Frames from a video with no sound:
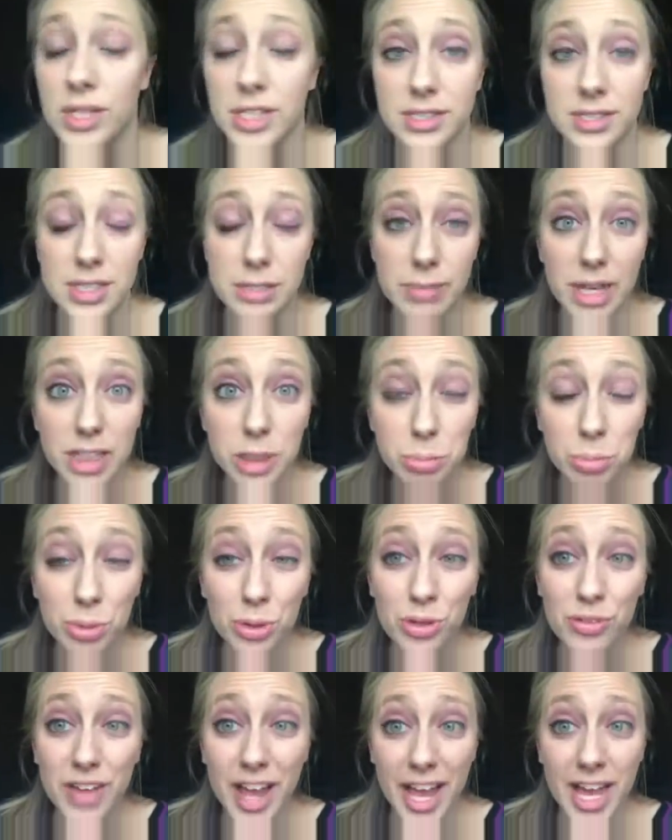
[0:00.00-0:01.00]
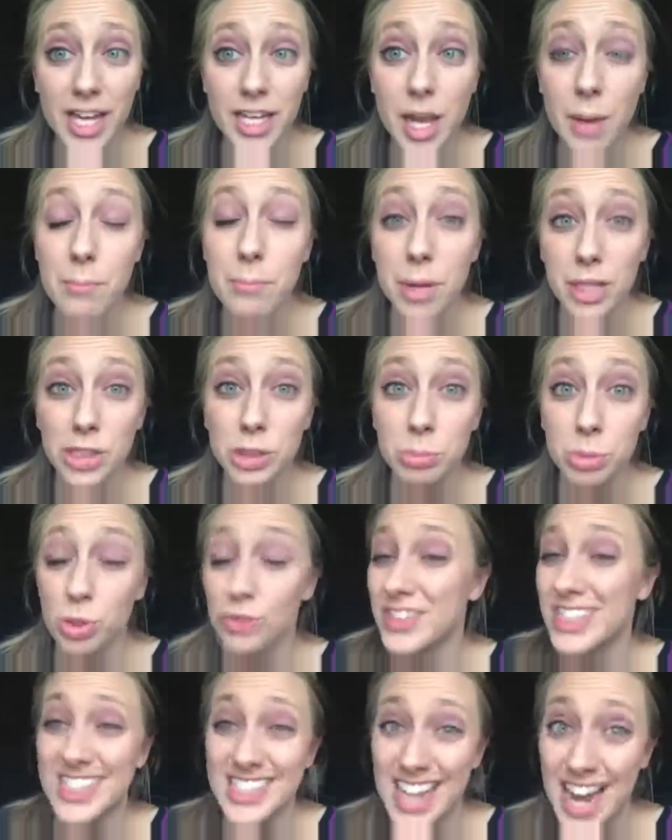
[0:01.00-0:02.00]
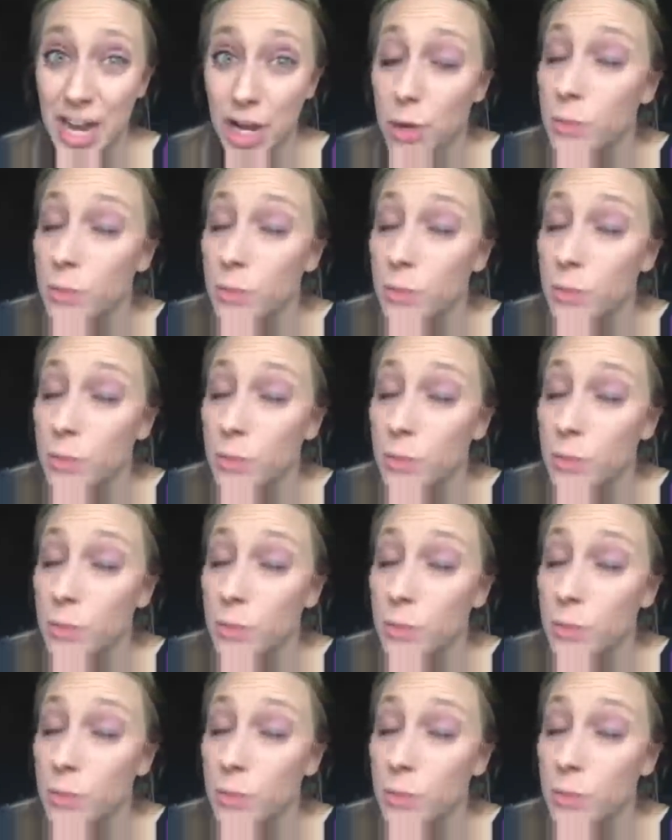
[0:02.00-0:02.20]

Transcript: it is smudge proof and budge proof. It's not